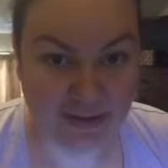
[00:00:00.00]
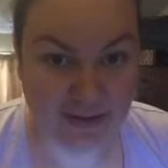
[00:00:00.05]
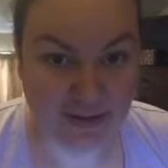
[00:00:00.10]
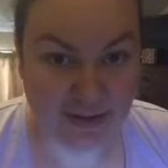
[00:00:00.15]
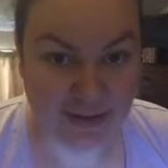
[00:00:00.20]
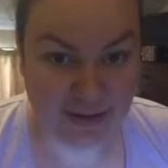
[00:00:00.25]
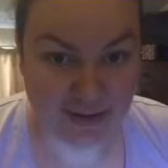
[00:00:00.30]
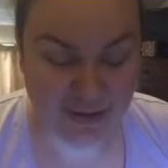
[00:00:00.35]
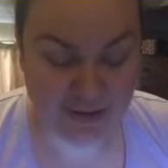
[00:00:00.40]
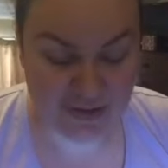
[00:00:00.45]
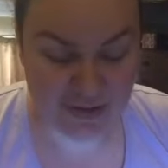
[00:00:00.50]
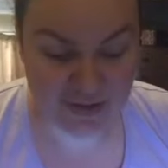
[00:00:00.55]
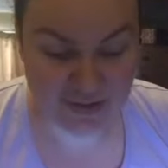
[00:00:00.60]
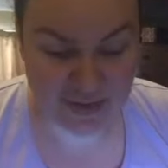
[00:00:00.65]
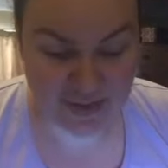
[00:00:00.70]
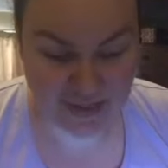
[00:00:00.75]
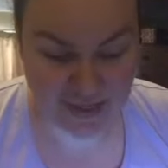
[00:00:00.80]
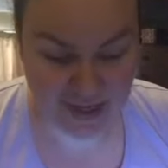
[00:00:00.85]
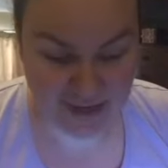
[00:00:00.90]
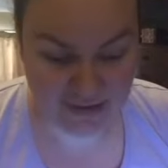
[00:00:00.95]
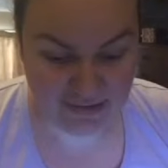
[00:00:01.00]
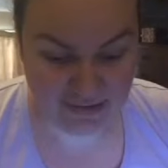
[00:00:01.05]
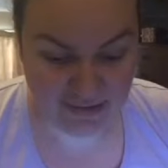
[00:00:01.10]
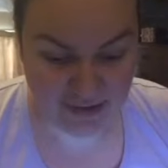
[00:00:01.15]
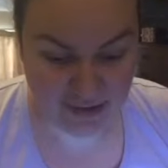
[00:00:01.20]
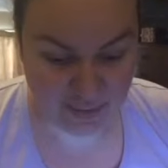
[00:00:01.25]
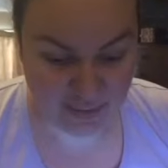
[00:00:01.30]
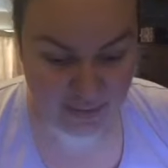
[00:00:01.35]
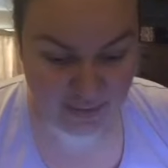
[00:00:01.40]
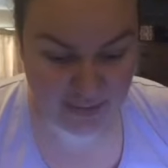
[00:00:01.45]
And I'll just
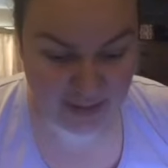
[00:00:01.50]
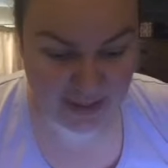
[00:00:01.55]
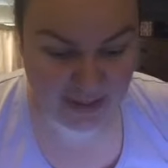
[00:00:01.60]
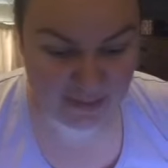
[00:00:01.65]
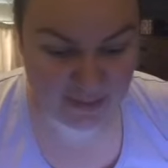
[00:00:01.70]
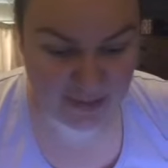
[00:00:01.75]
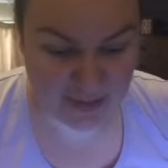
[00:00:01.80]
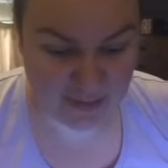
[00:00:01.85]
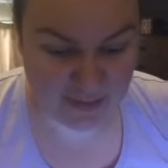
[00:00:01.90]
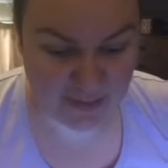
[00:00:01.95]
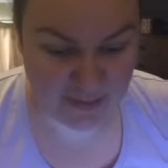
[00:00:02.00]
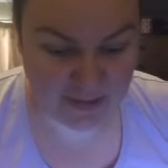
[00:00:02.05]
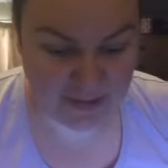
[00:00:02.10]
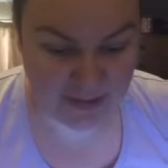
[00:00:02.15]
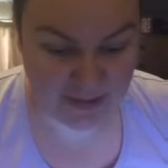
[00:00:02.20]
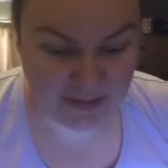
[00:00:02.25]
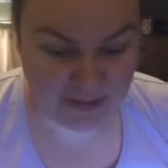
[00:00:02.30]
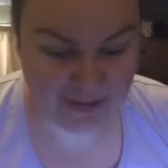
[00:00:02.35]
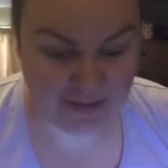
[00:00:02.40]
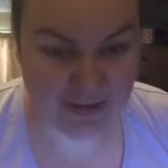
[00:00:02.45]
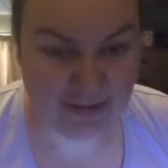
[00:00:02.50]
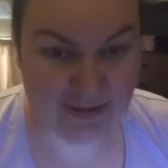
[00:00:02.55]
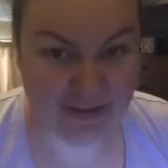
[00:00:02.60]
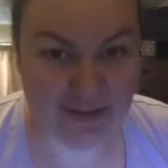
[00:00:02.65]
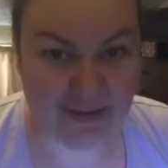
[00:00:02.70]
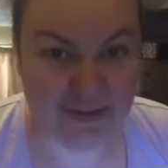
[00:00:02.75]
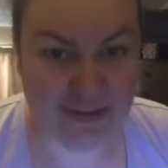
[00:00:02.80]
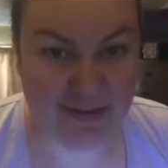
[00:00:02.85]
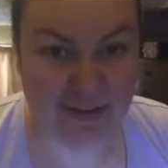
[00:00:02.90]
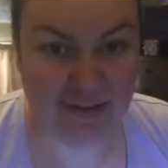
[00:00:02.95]
fiddle with my laptop a minute
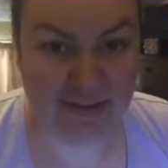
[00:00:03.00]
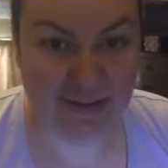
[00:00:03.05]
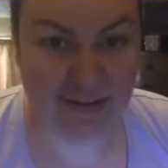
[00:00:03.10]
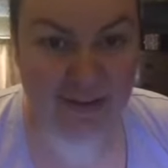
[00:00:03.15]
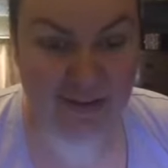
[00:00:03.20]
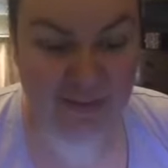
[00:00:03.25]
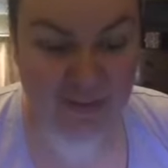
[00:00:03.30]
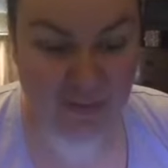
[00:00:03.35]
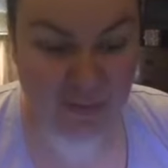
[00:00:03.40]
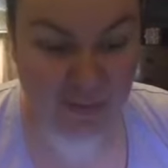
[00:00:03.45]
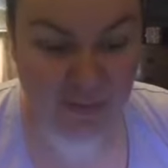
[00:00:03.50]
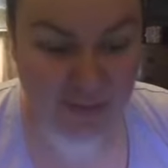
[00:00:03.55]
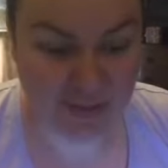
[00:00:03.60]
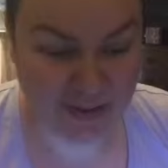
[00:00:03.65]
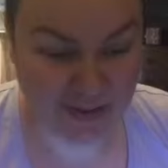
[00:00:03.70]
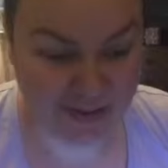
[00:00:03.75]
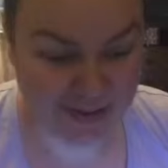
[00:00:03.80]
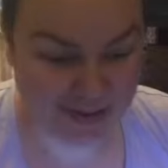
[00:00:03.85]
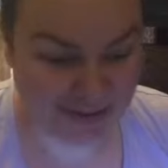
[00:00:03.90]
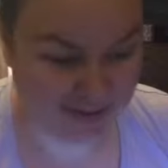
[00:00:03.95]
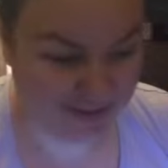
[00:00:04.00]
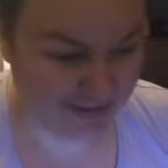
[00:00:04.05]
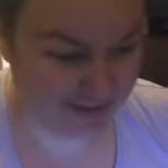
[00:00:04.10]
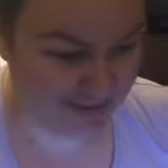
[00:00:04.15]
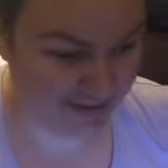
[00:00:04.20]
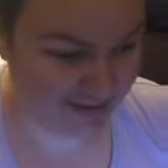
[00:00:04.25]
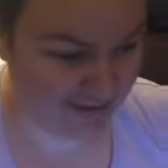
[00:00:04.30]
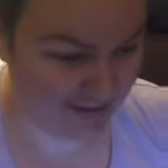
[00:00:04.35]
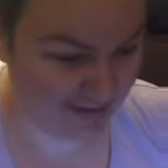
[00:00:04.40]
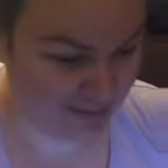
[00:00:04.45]
while
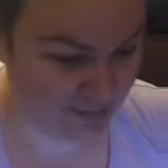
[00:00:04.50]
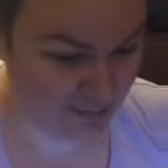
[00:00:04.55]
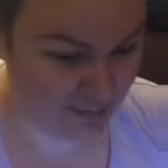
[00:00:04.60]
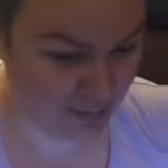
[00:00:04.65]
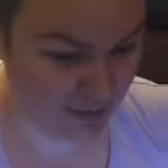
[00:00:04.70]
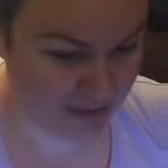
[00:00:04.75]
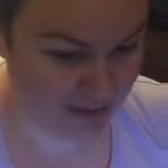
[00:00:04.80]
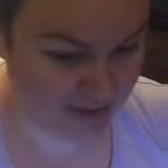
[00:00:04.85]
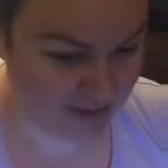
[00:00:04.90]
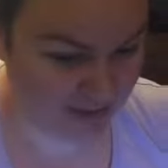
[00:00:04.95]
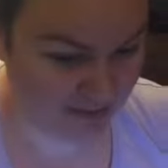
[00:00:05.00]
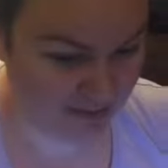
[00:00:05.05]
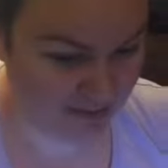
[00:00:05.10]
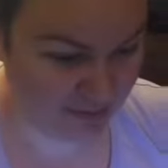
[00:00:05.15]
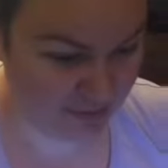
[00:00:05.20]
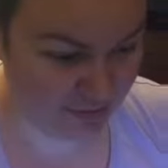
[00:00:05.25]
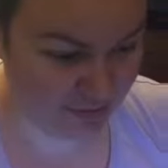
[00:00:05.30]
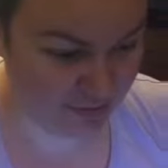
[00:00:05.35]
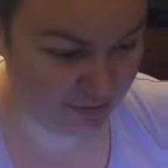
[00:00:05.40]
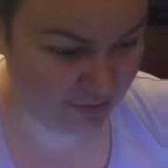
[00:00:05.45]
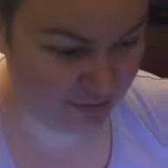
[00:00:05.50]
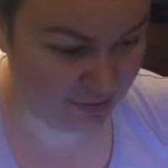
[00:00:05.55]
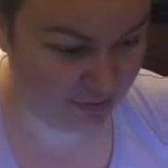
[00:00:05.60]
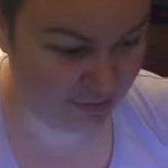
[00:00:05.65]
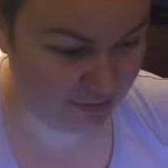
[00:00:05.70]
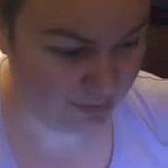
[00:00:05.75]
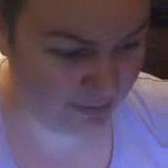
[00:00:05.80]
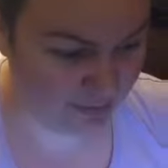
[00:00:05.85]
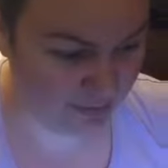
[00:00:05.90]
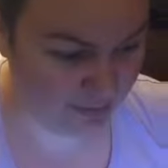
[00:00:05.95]
I'm waiting for
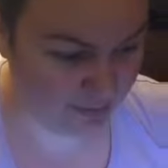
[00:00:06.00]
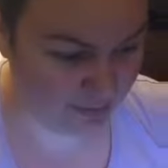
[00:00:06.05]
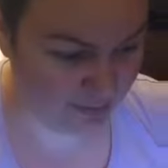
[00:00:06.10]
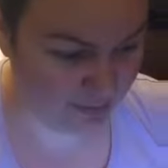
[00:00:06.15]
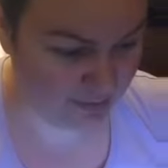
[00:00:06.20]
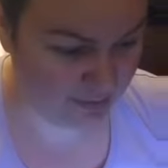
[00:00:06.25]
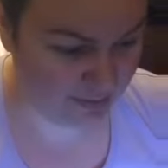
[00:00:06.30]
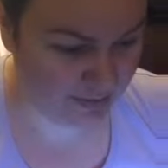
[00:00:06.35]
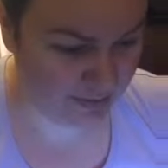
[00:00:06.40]
you.